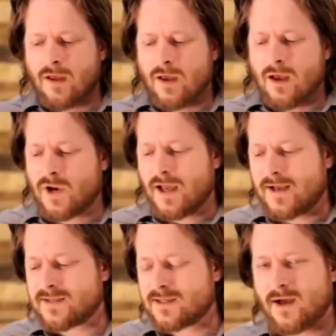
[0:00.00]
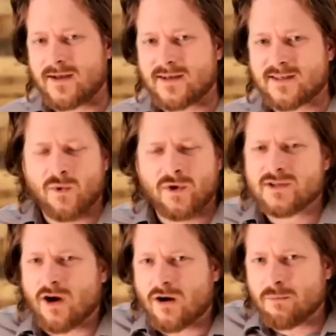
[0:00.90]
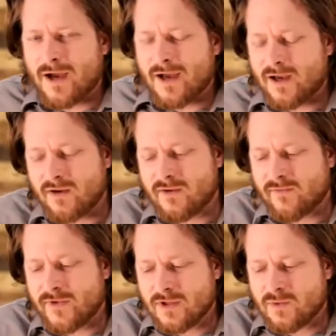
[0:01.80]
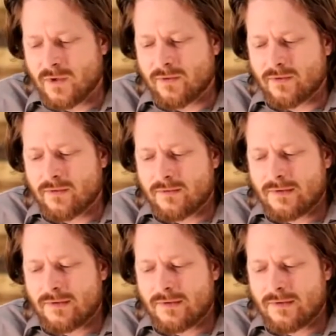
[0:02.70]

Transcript: I want to ask us, what is our mind filled with?